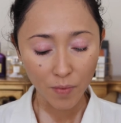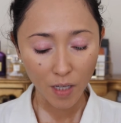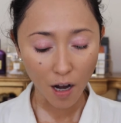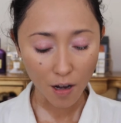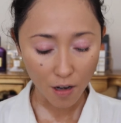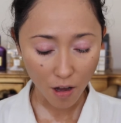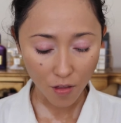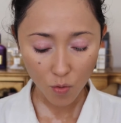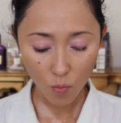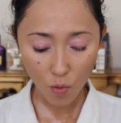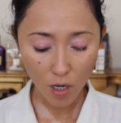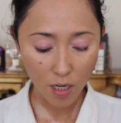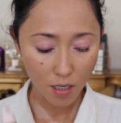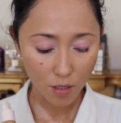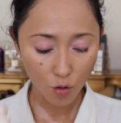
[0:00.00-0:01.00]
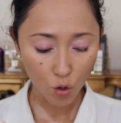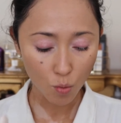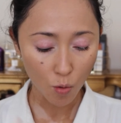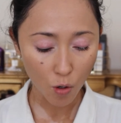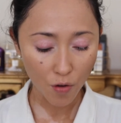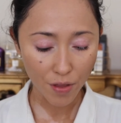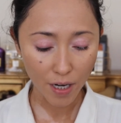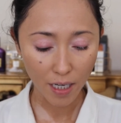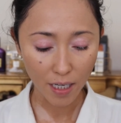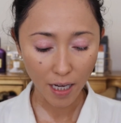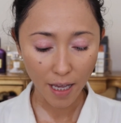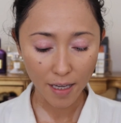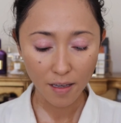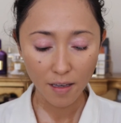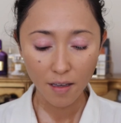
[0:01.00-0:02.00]
Another one, two more that I
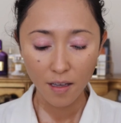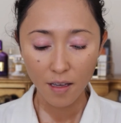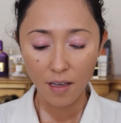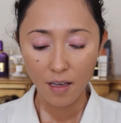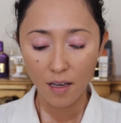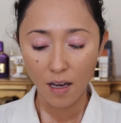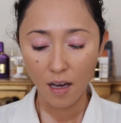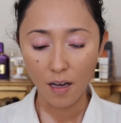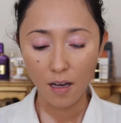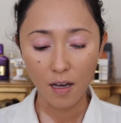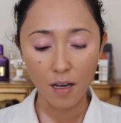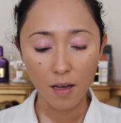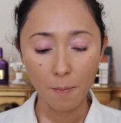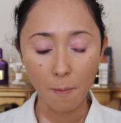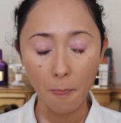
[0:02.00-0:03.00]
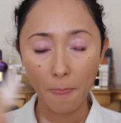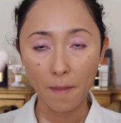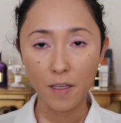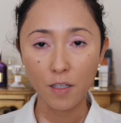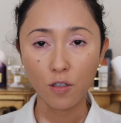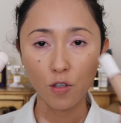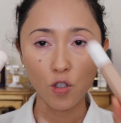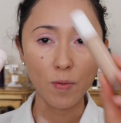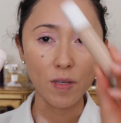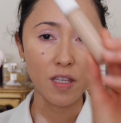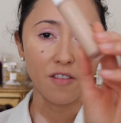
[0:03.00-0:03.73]
like, is going to be the